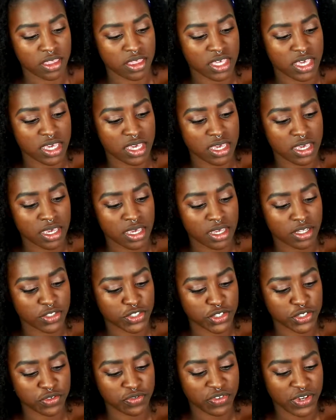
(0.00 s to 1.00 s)
the
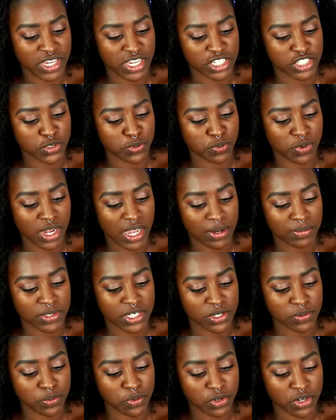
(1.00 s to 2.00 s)
Too Faced
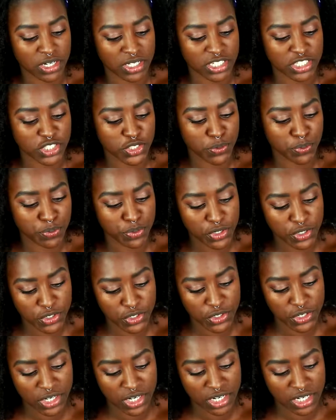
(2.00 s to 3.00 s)
Primed and Poreless
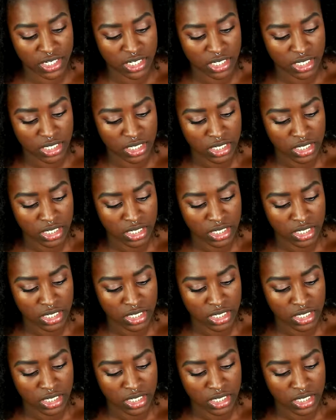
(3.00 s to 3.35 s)
Pure